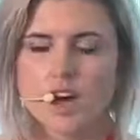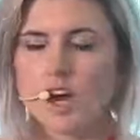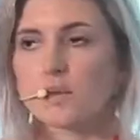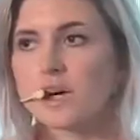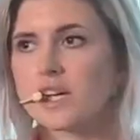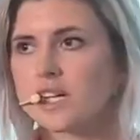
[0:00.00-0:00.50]

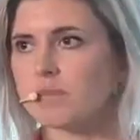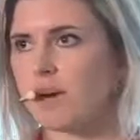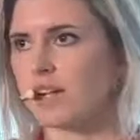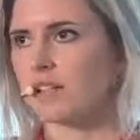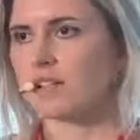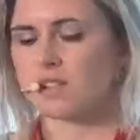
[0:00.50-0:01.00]
And we need to
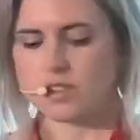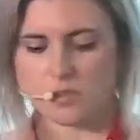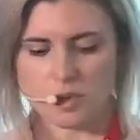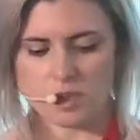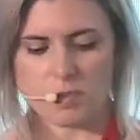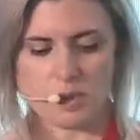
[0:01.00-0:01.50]
balance this
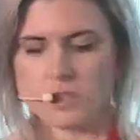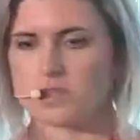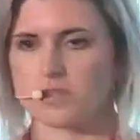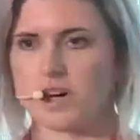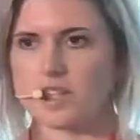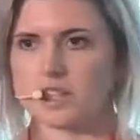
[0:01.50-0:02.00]
with
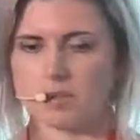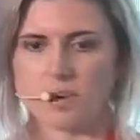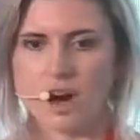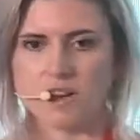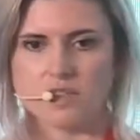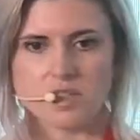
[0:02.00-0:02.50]
people's right to
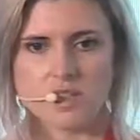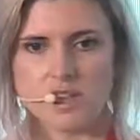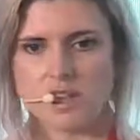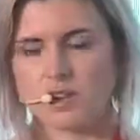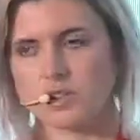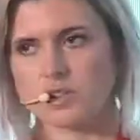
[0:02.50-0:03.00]
privacy
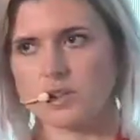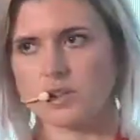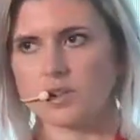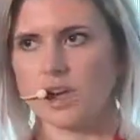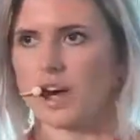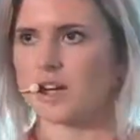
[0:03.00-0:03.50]
and
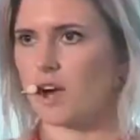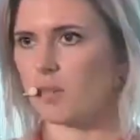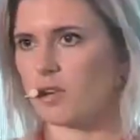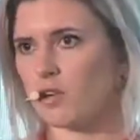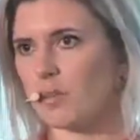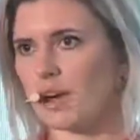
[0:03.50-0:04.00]
also the
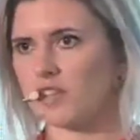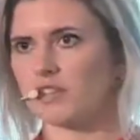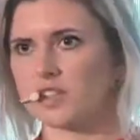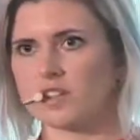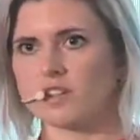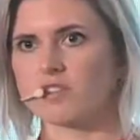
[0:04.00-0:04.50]
economical
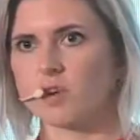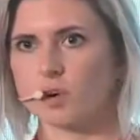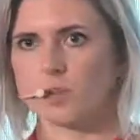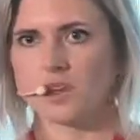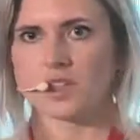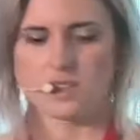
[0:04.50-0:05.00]
benefits of
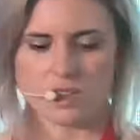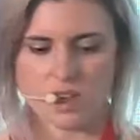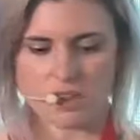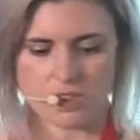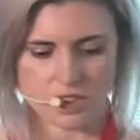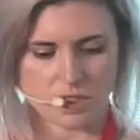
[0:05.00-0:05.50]
corporations
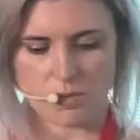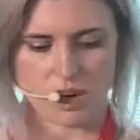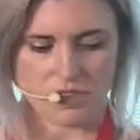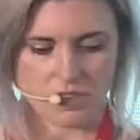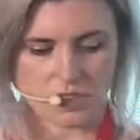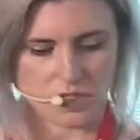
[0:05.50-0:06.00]
having some
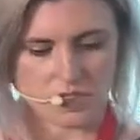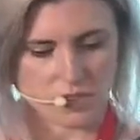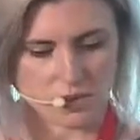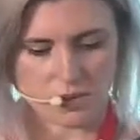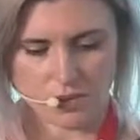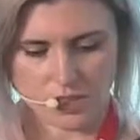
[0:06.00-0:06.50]
privacy
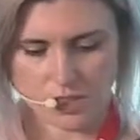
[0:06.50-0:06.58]
too.